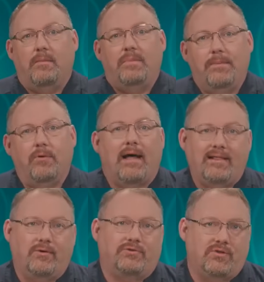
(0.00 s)
People
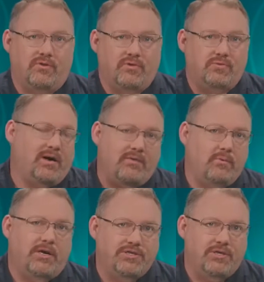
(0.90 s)
like those servers, whatever they
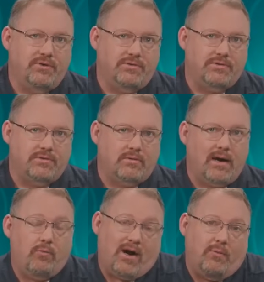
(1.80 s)
want to choose. All
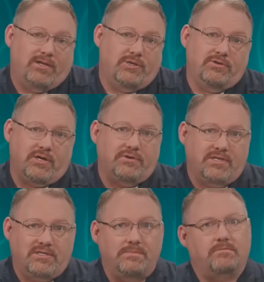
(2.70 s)
right? Why do we choose other
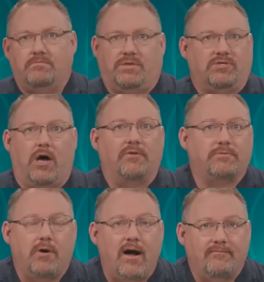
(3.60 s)
systems? It solves a
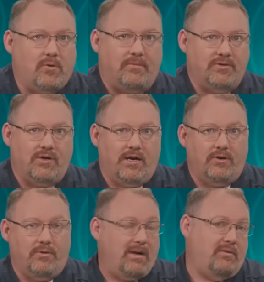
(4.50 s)
problem for whatever we're trying
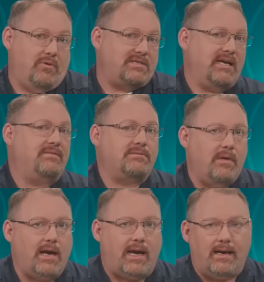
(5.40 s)
to do. Might want to save us
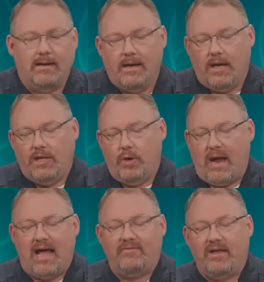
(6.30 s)
money. You
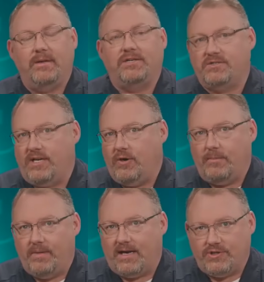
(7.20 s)
have images that you
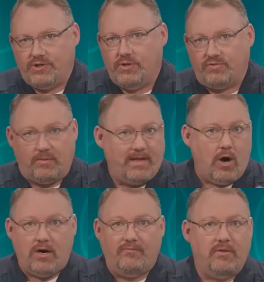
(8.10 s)
can pick and choose from. They
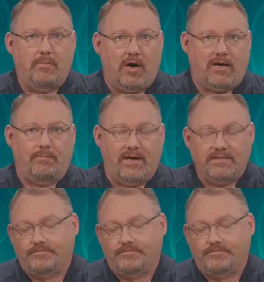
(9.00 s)
all come from the marketplace.